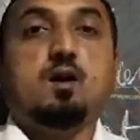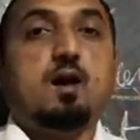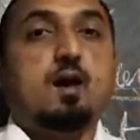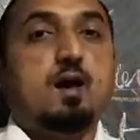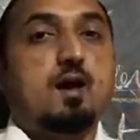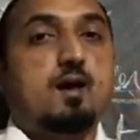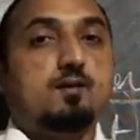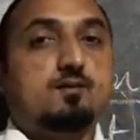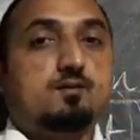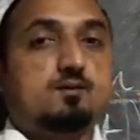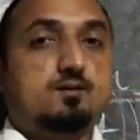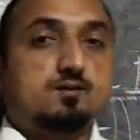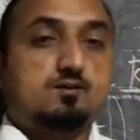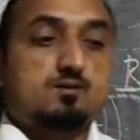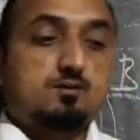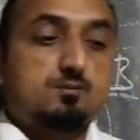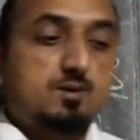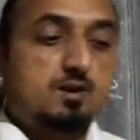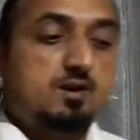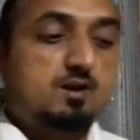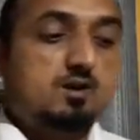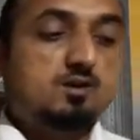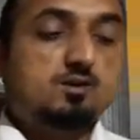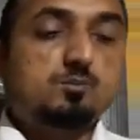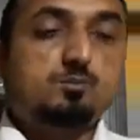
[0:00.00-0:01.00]
and the
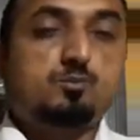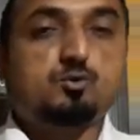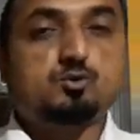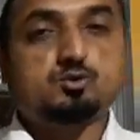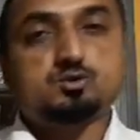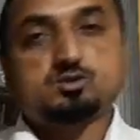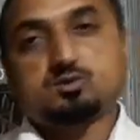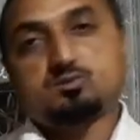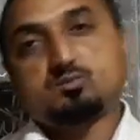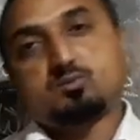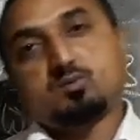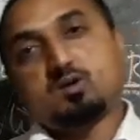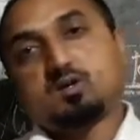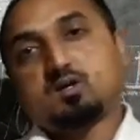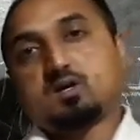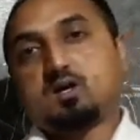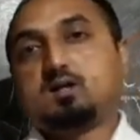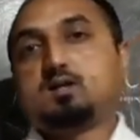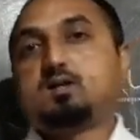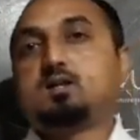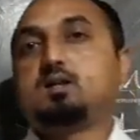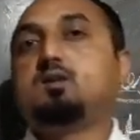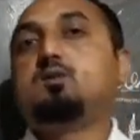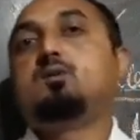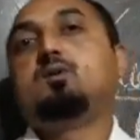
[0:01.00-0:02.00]
remaining portion will
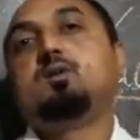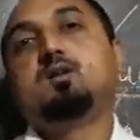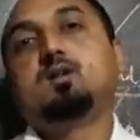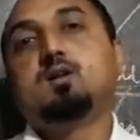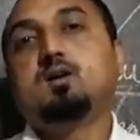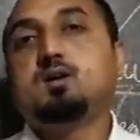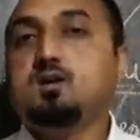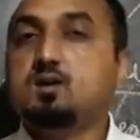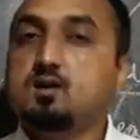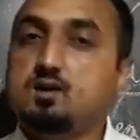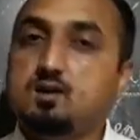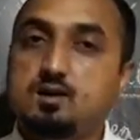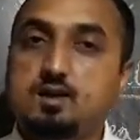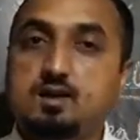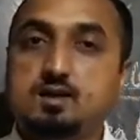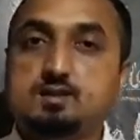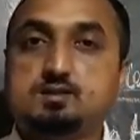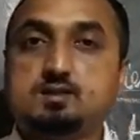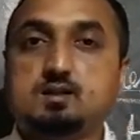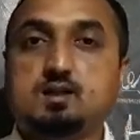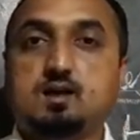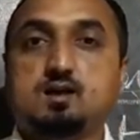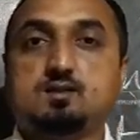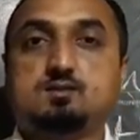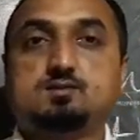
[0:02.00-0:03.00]
continue in the next
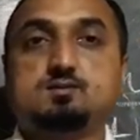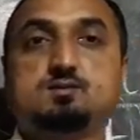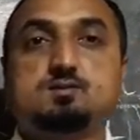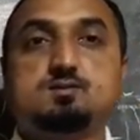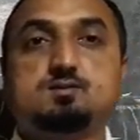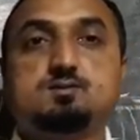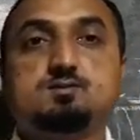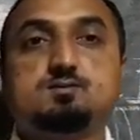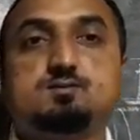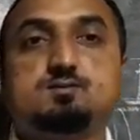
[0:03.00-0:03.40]
class.